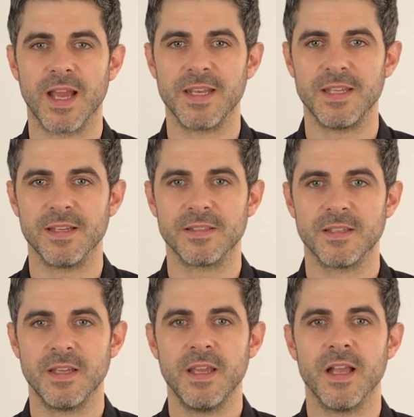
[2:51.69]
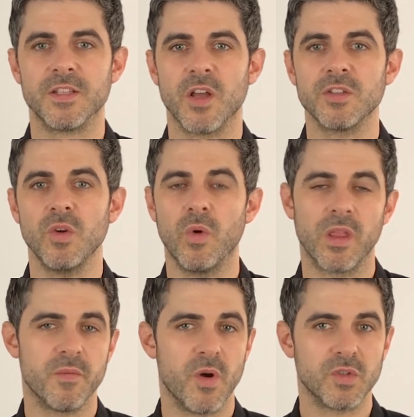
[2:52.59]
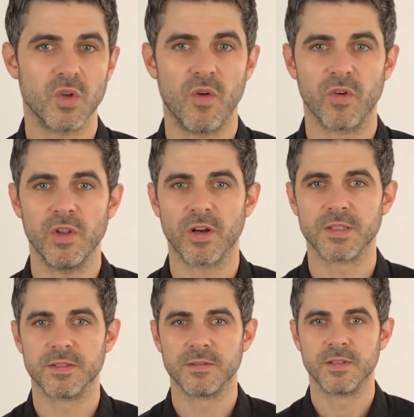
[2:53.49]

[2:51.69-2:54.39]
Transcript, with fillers: ideas. It's also one of the most overlooked.